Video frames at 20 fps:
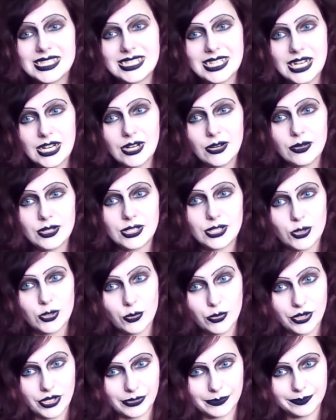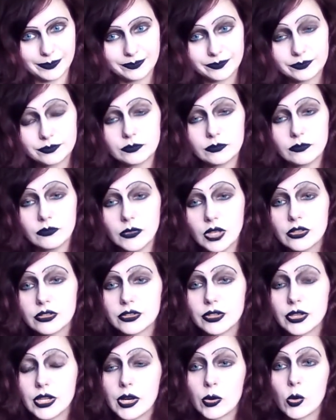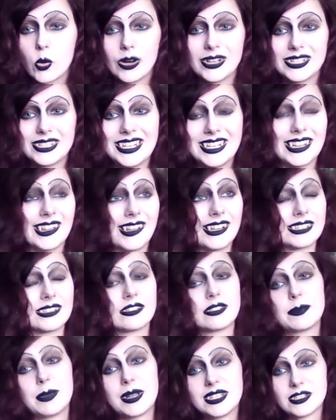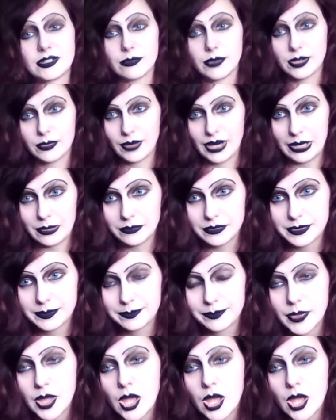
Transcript: territorial, so they are going to need lots of space to run around,